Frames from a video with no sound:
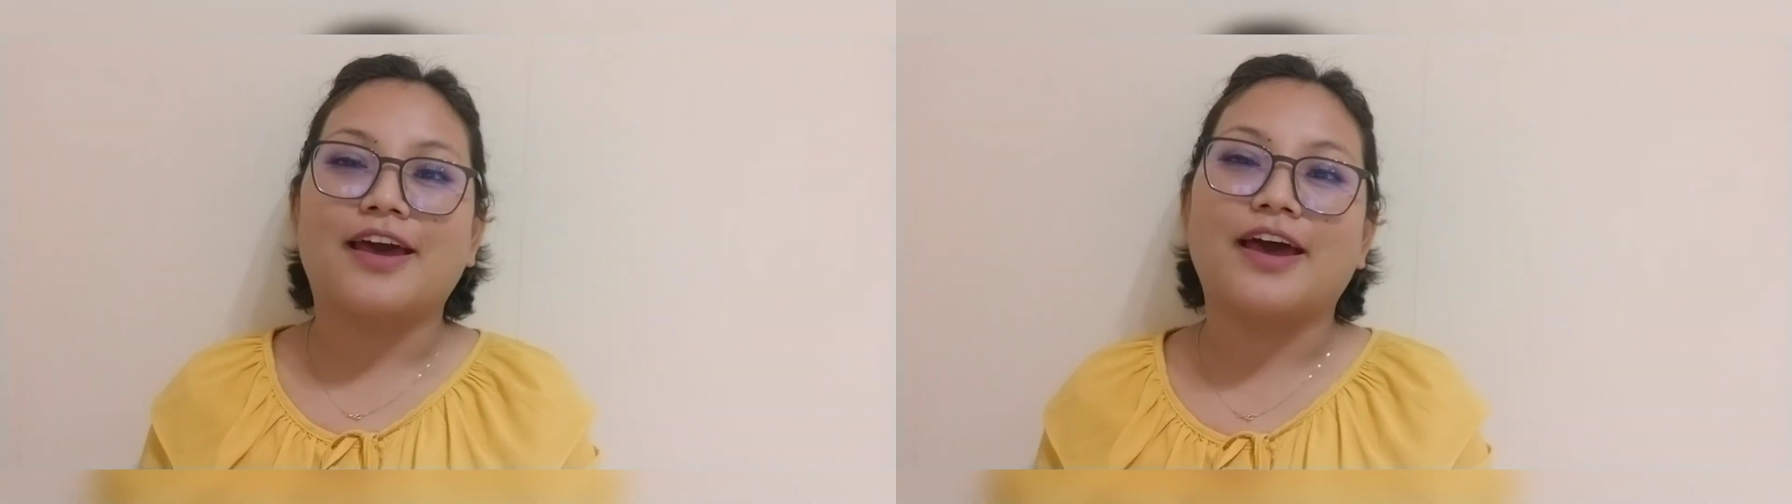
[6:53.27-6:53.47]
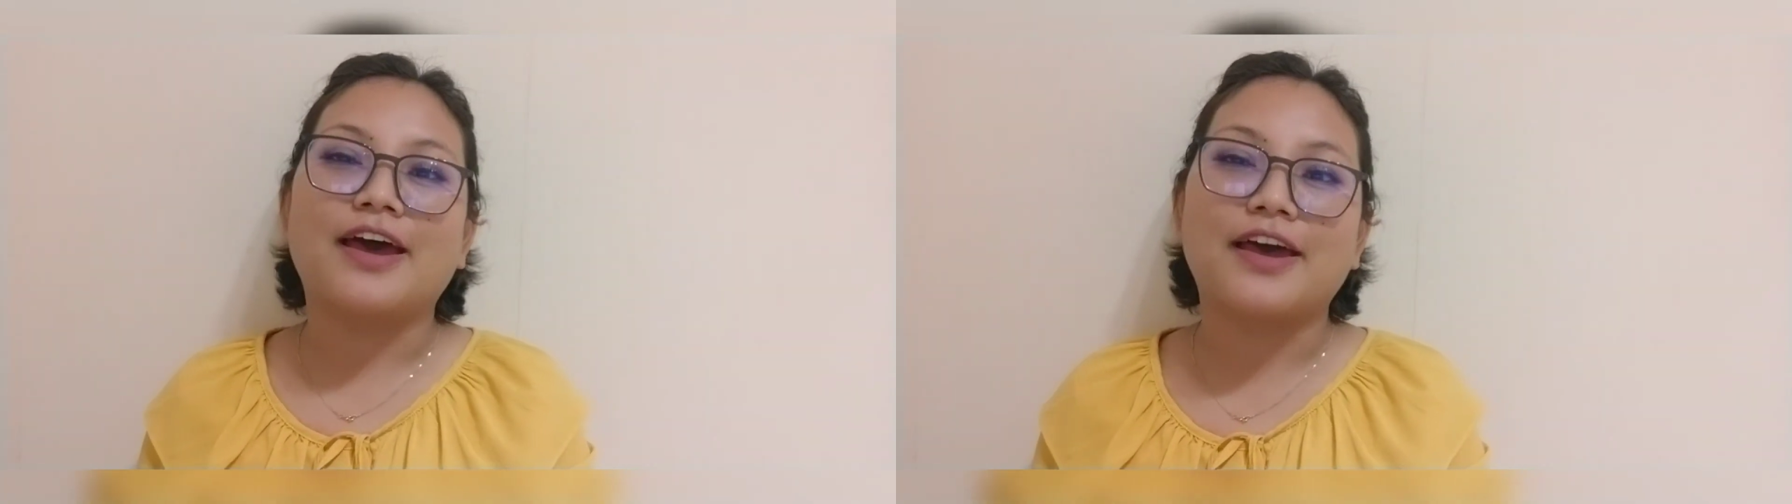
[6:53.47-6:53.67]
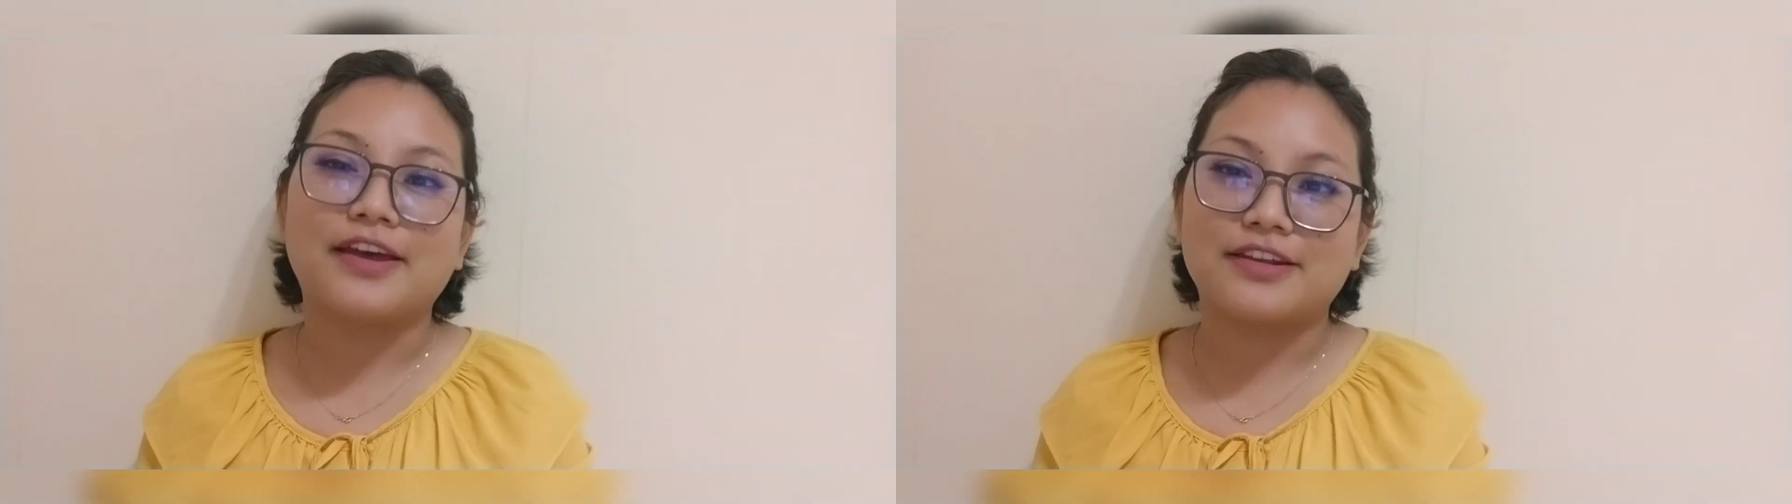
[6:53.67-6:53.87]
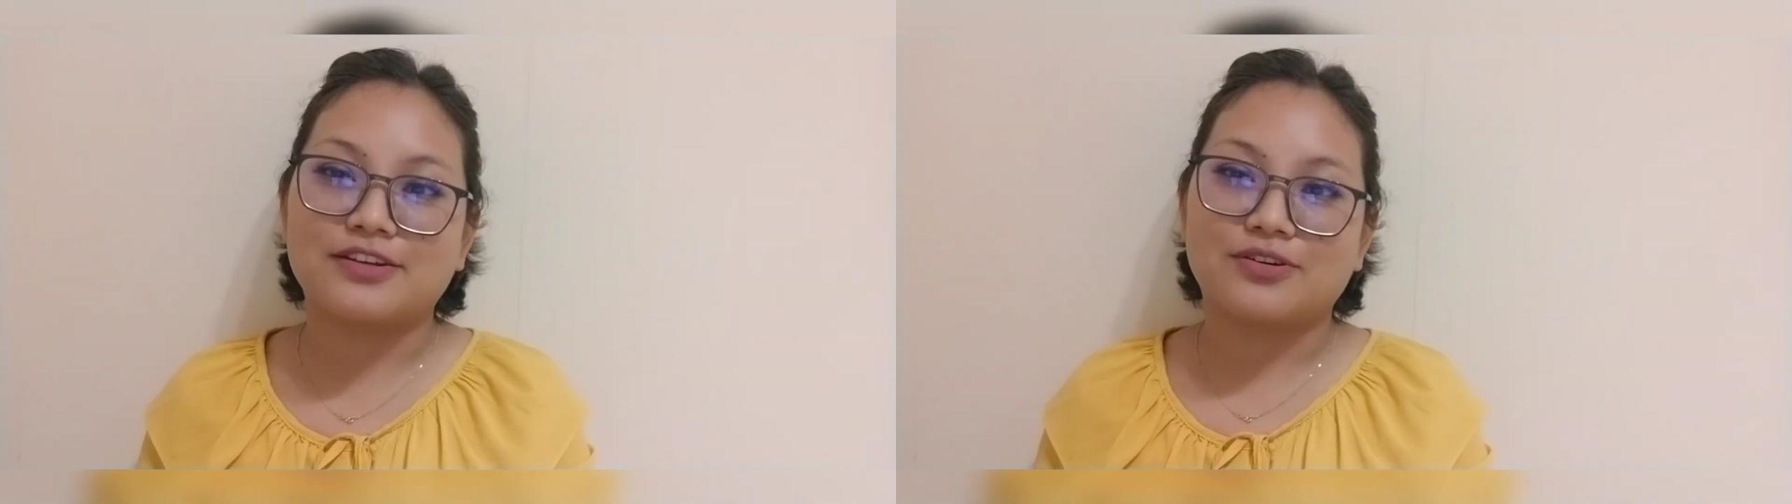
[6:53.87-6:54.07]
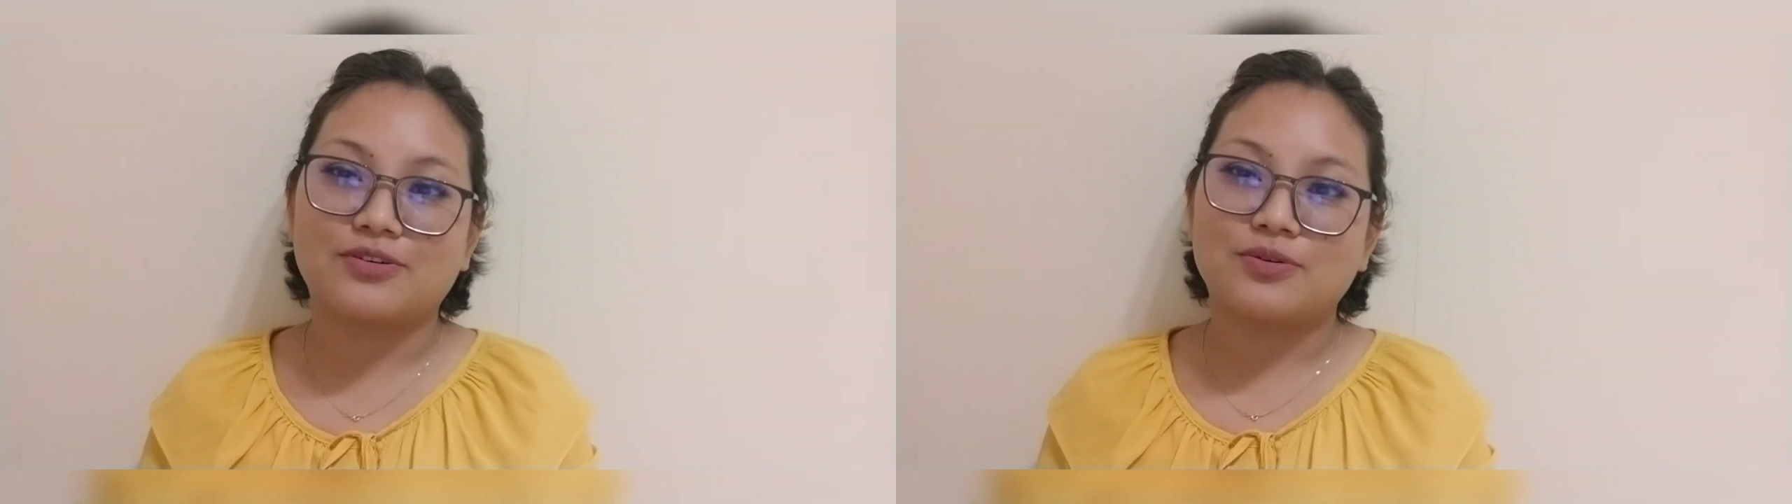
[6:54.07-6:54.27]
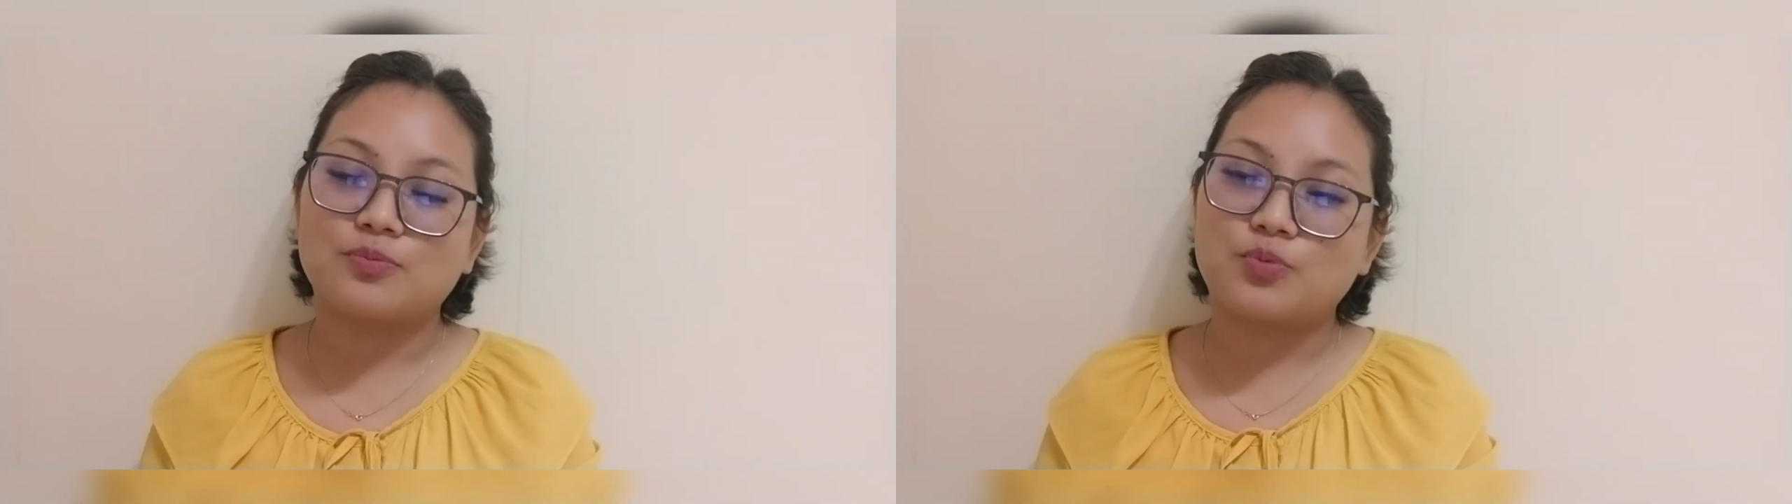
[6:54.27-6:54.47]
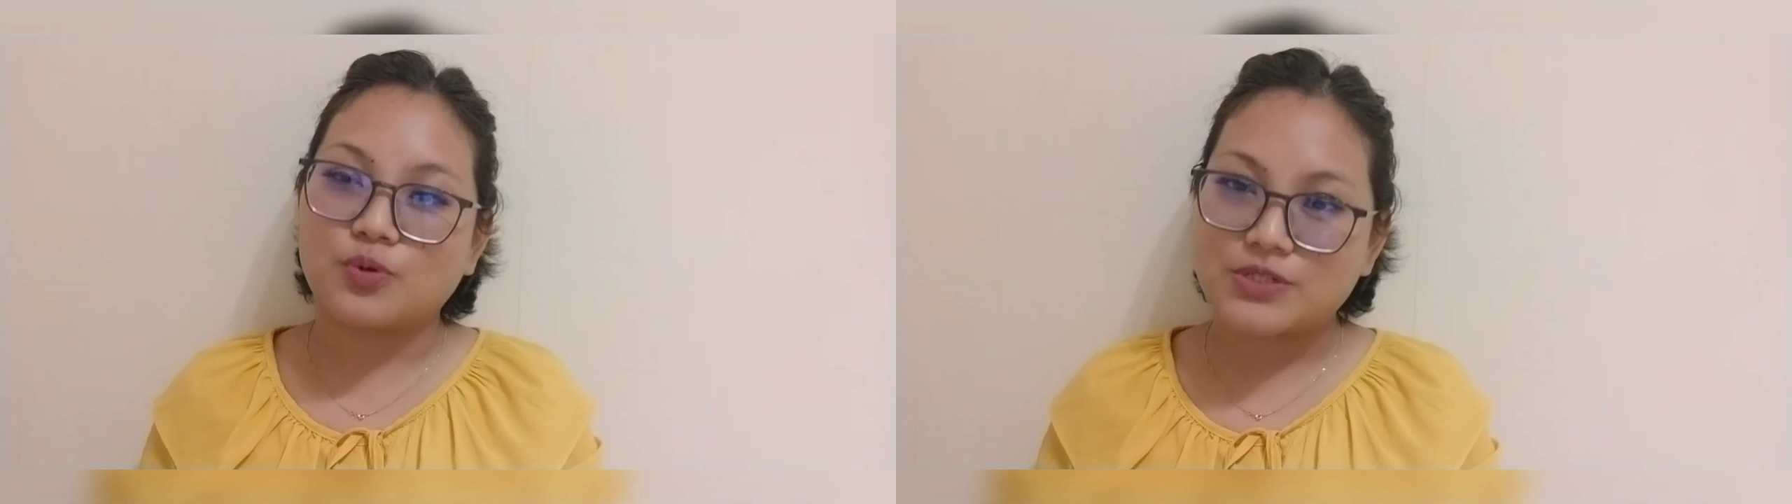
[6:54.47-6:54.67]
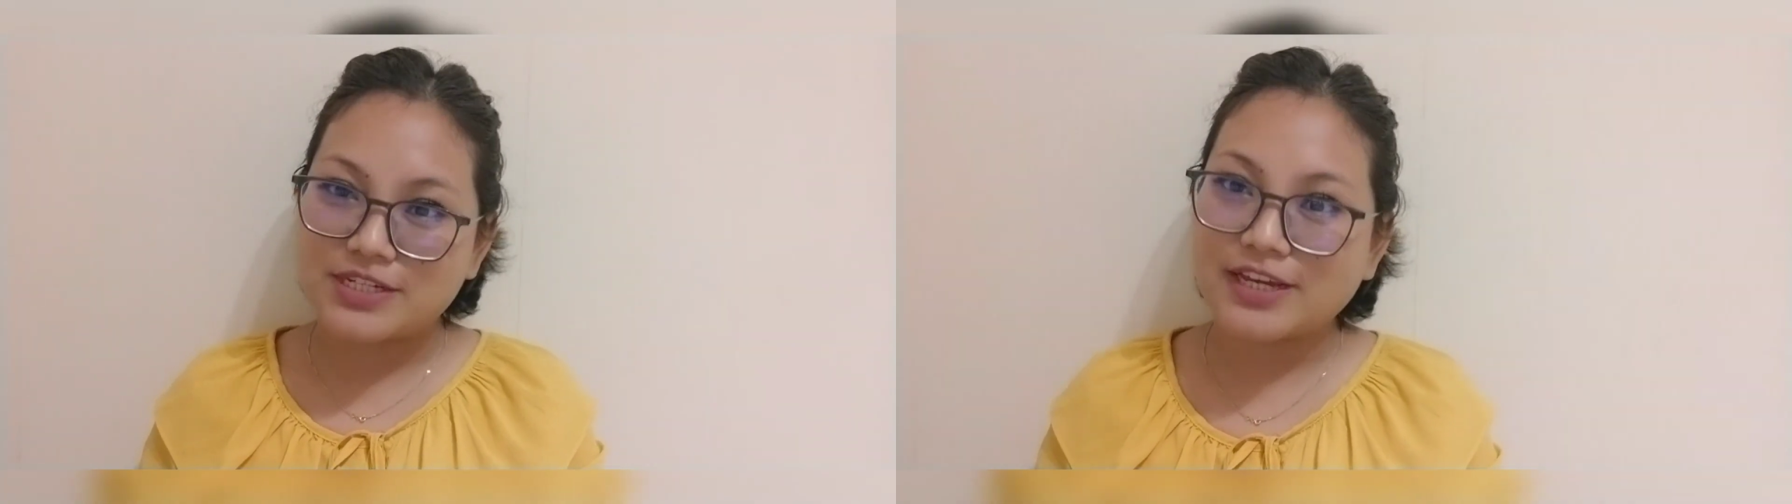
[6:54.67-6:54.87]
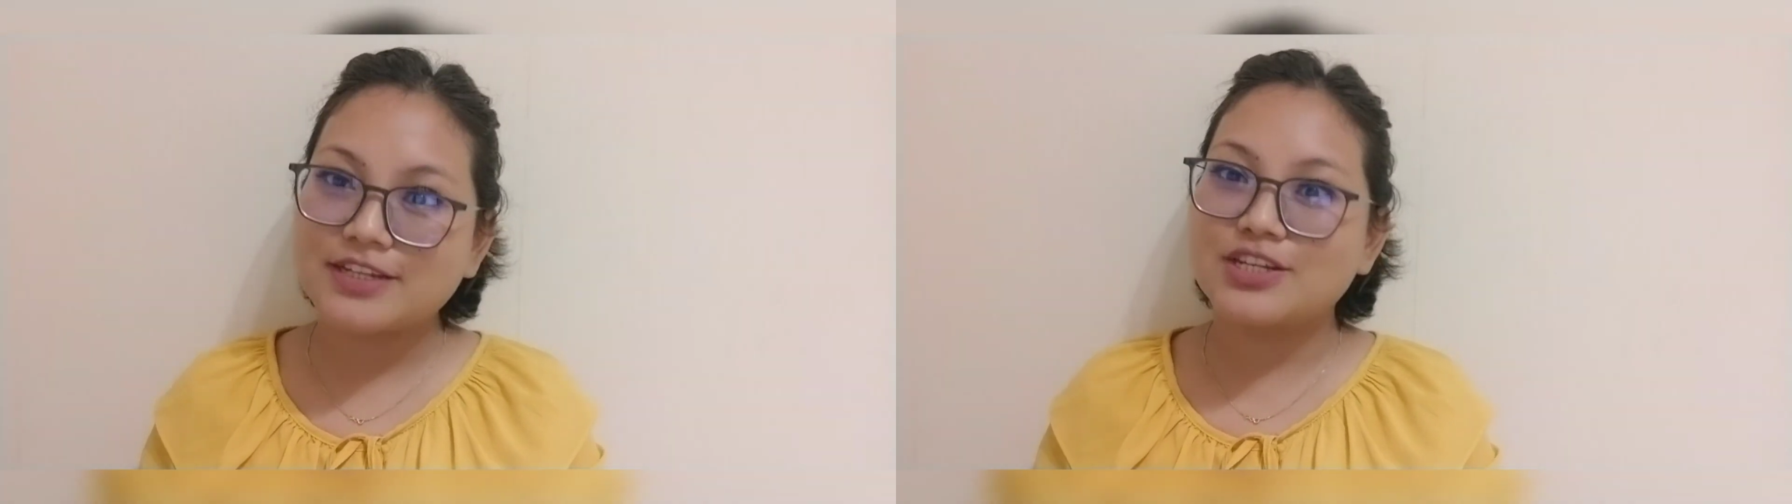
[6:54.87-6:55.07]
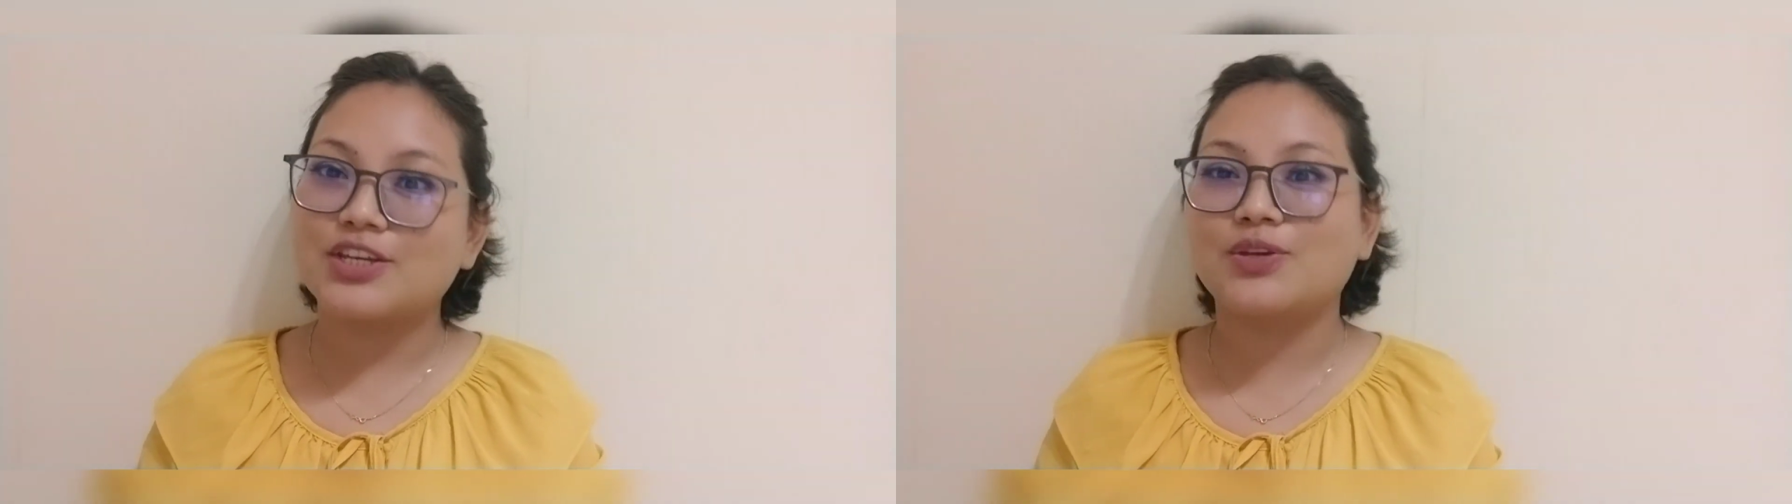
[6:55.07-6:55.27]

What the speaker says: and protect